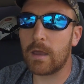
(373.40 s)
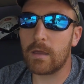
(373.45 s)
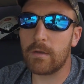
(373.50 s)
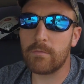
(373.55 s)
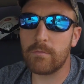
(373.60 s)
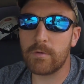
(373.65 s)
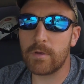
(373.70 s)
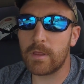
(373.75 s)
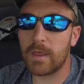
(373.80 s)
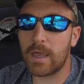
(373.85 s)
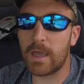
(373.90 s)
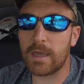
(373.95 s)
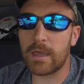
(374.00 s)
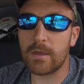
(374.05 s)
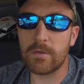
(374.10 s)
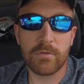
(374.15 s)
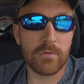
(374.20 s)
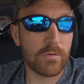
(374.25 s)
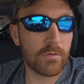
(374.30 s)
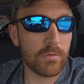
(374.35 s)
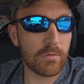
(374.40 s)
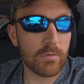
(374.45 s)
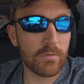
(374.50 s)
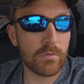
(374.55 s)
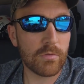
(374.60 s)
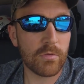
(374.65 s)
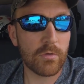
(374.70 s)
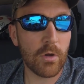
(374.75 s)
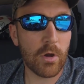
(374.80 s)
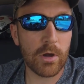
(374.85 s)
really, I guess,
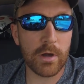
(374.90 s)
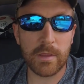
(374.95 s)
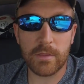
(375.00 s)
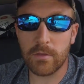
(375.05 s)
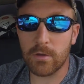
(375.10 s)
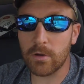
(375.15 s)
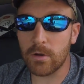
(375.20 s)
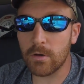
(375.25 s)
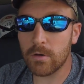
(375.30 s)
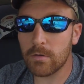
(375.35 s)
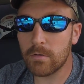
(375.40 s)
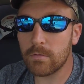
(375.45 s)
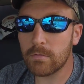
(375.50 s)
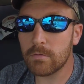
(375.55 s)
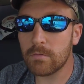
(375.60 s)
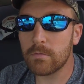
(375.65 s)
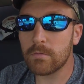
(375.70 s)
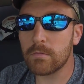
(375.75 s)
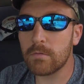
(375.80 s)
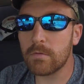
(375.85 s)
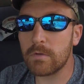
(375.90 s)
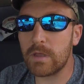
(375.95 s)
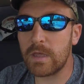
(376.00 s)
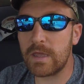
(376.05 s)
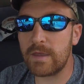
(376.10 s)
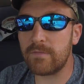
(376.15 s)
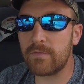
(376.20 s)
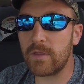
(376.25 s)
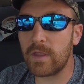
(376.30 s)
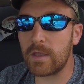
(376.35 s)
starting their
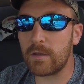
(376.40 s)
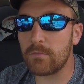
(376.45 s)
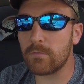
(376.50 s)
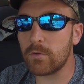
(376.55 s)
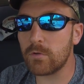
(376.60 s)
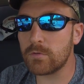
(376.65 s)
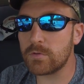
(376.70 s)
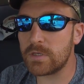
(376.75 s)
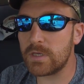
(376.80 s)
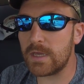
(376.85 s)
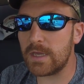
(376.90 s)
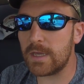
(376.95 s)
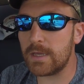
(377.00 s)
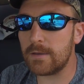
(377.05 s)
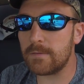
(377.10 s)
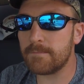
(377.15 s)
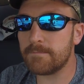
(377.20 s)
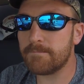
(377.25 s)
evening routine.